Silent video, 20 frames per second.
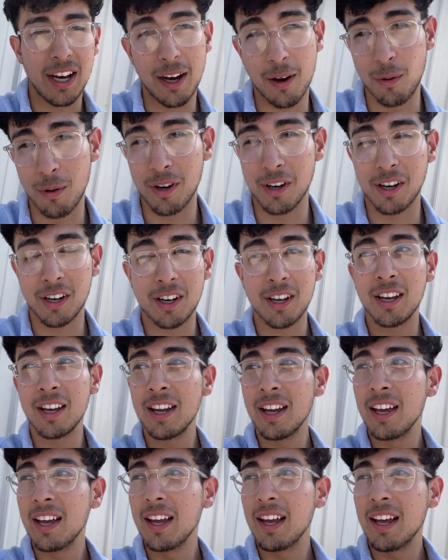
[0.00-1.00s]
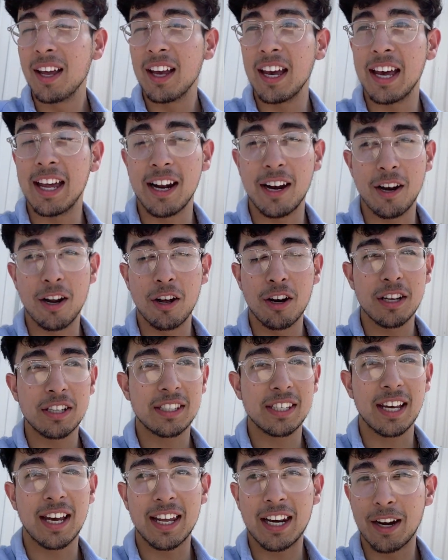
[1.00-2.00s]
at work and I noticed
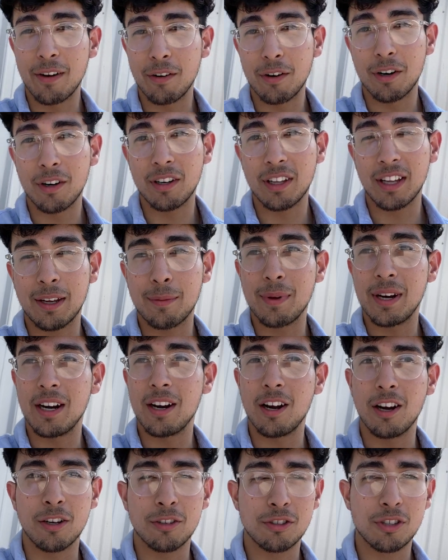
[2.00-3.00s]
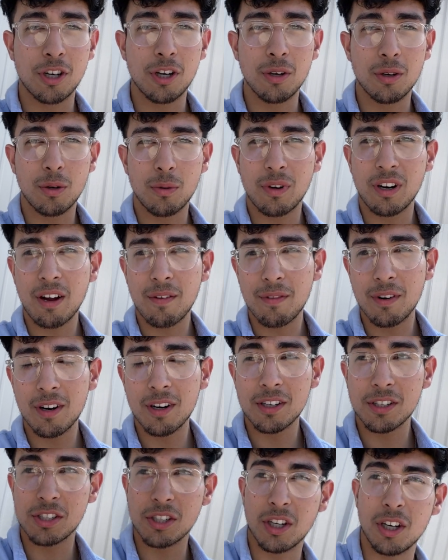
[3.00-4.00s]
that I never made an intro or whatever.
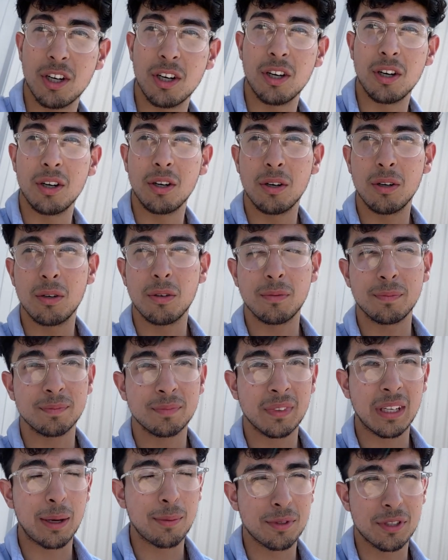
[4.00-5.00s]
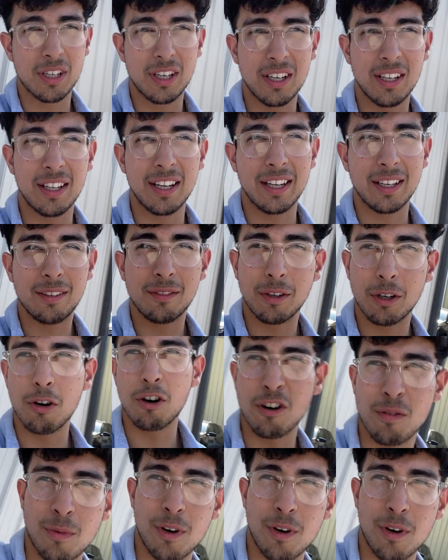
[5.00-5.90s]
So I'm just gonna like record